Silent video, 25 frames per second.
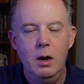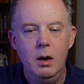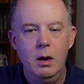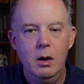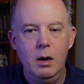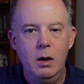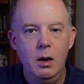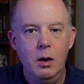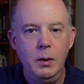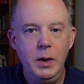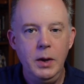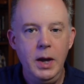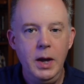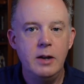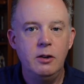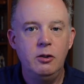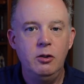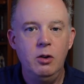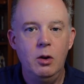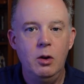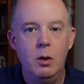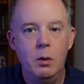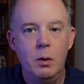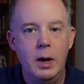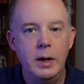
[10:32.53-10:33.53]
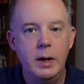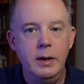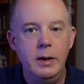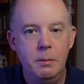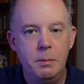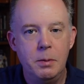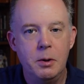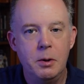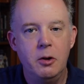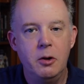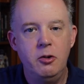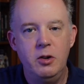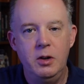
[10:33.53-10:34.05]
Okay, so I did
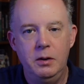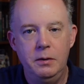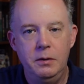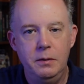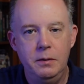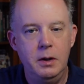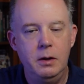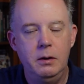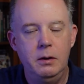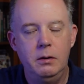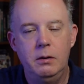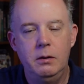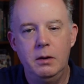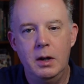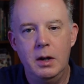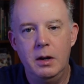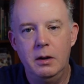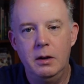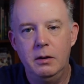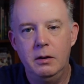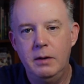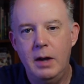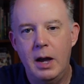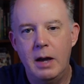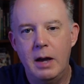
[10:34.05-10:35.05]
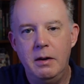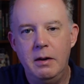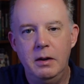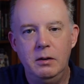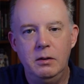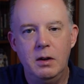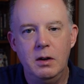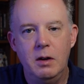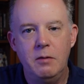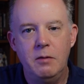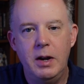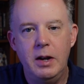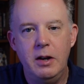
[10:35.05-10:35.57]
purchase this stylus,
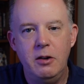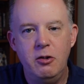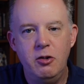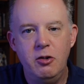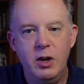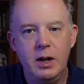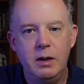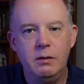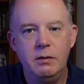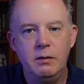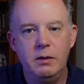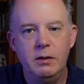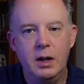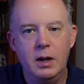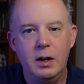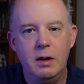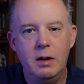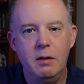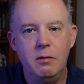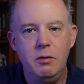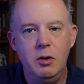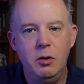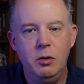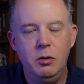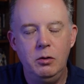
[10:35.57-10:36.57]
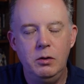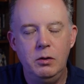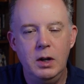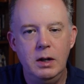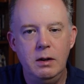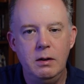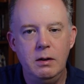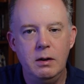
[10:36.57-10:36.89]
and I've had a chance to kind of use it.